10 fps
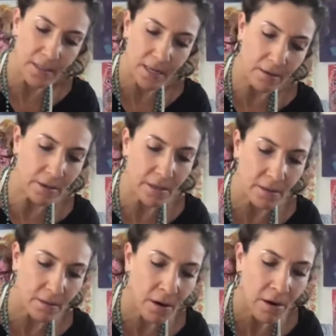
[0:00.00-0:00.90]

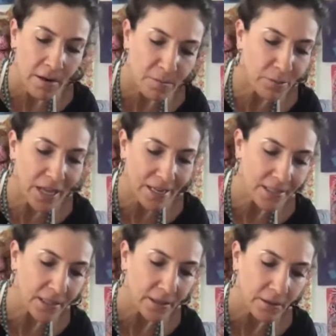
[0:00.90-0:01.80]
They are in
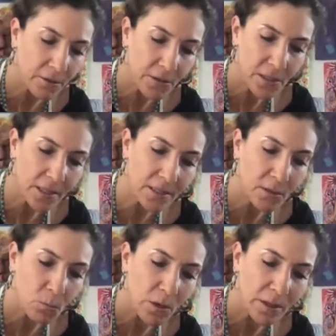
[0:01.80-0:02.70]
plastic though, so that's
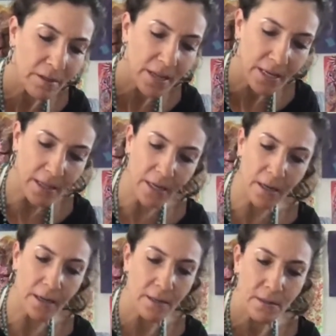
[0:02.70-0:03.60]
the one thing that
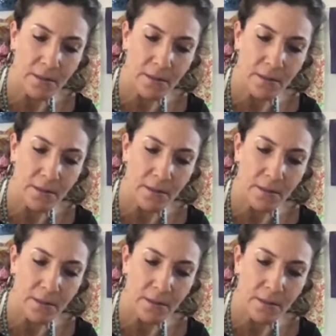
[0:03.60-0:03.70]
I